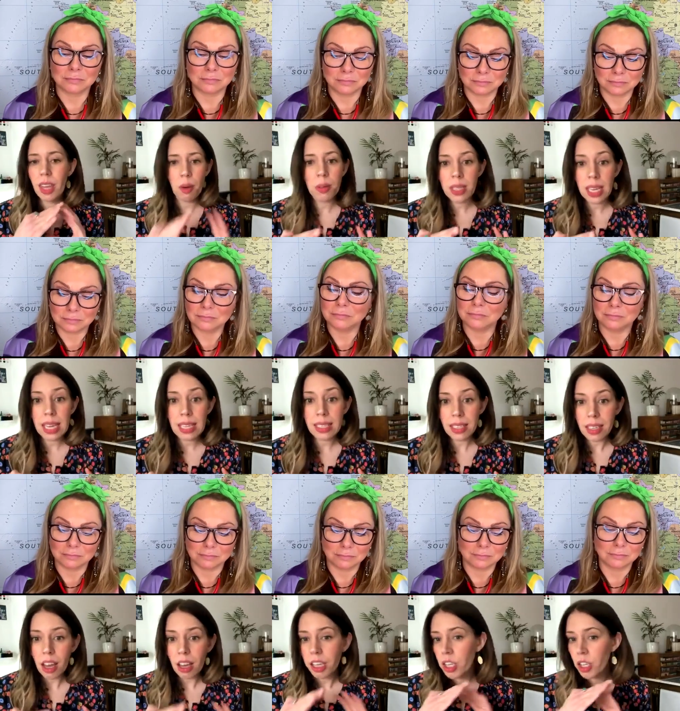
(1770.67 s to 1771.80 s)
Speaker 1: that was it.
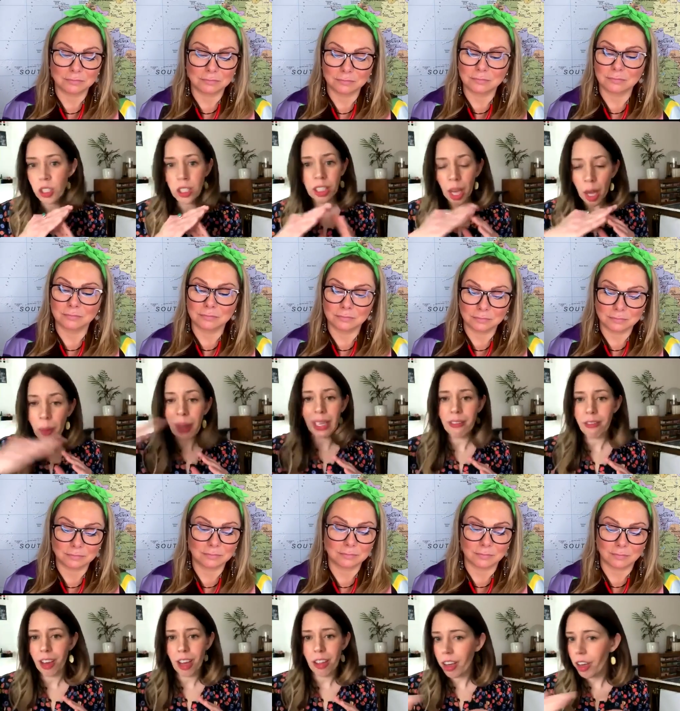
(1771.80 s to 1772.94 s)
I couldn't go any
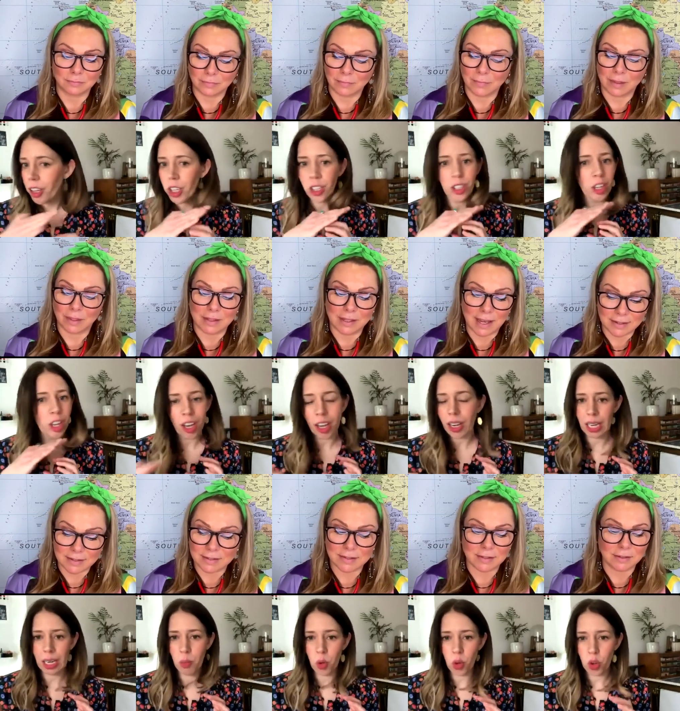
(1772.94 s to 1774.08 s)
further. I couldn't earn
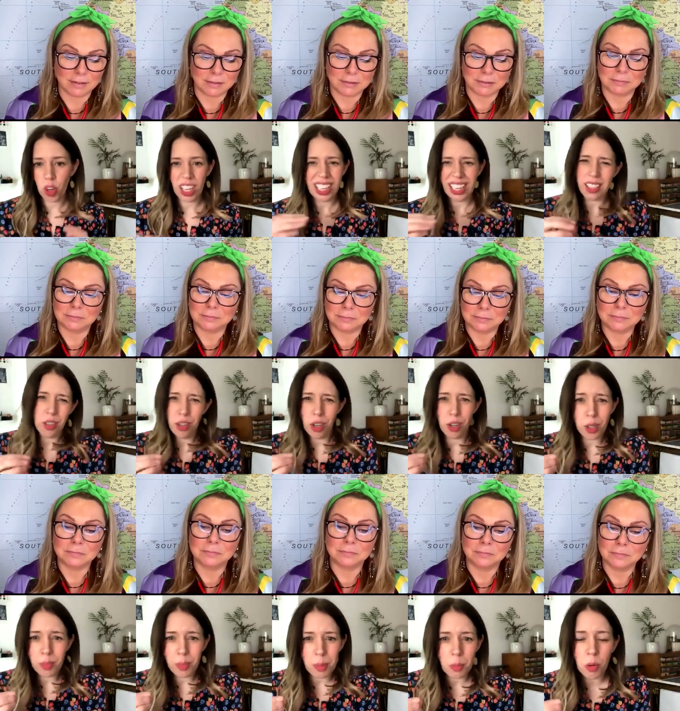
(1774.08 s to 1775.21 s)
yes. any more unless I
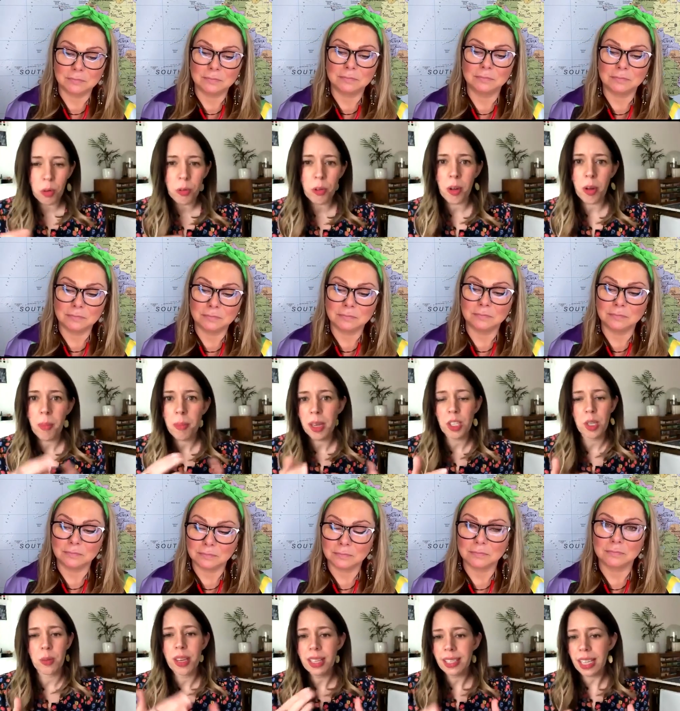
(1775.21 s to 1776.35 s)
charged a bit more for a
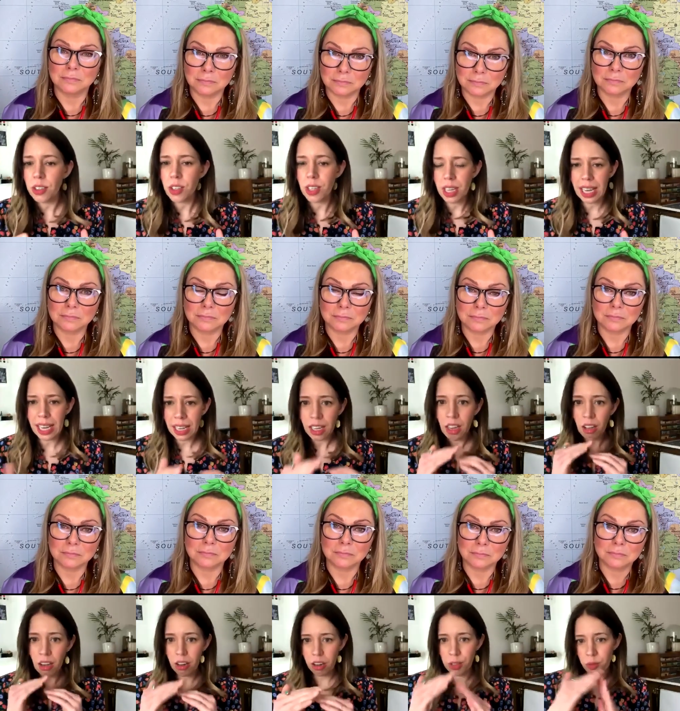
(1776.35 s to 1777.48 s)
picture. But essentially,
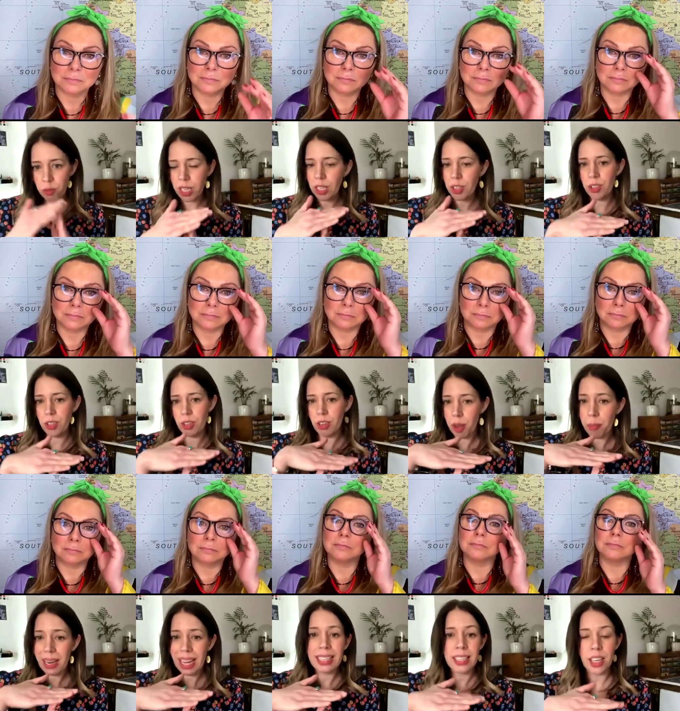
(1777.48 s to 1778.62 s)
I'd reached
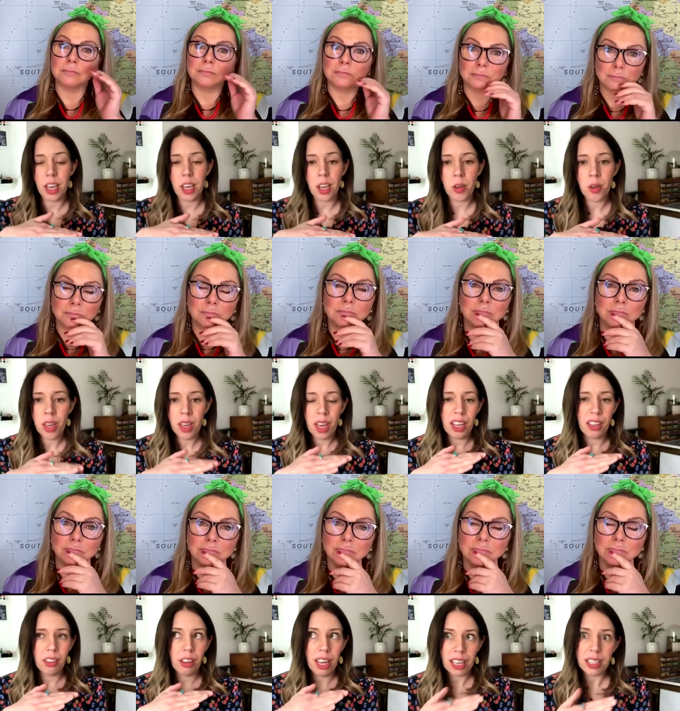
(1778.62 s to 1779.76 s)
a plateau.
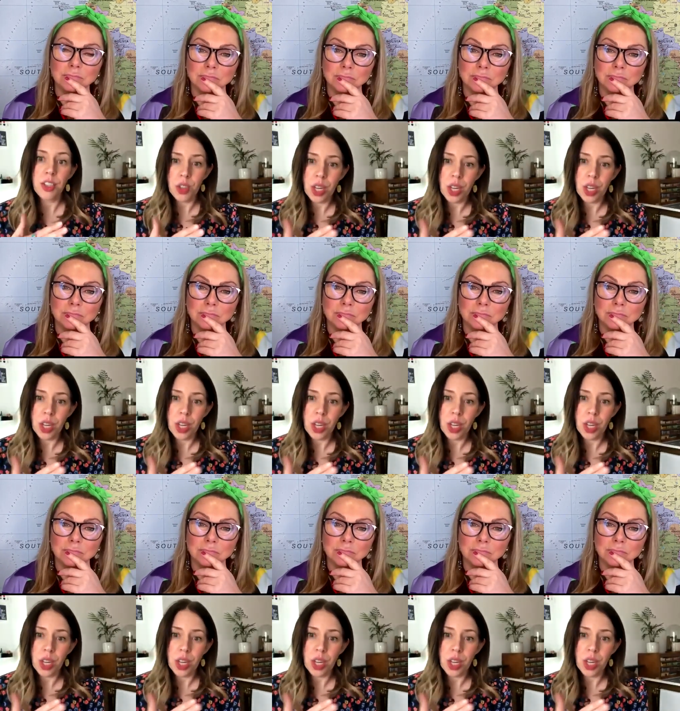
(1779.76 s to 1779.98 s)
and I had to